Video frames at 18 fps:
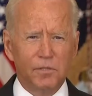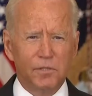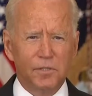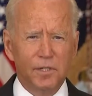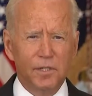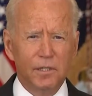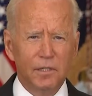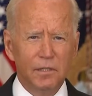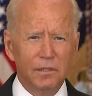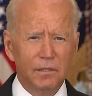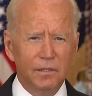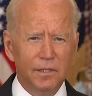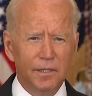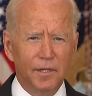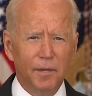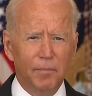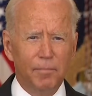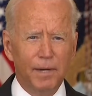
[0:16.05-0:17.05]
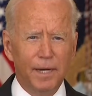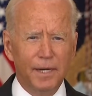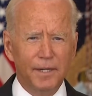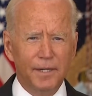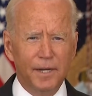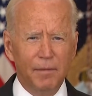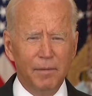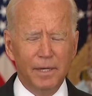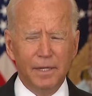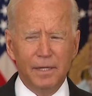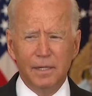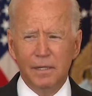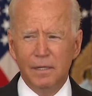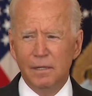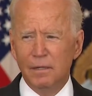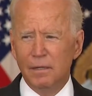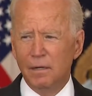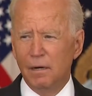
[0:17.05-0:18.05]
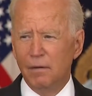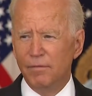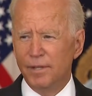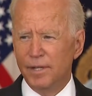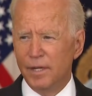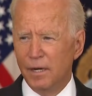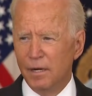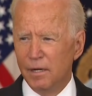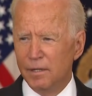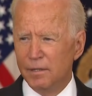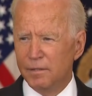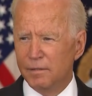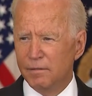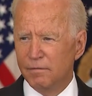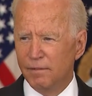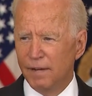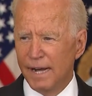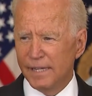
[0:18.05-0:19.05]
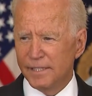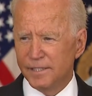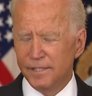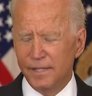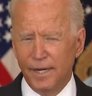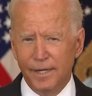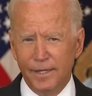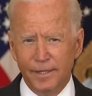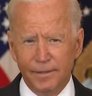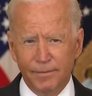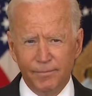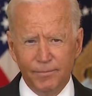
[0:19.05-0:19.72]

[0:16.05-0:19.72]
still in a pandemic of the unvaccinated.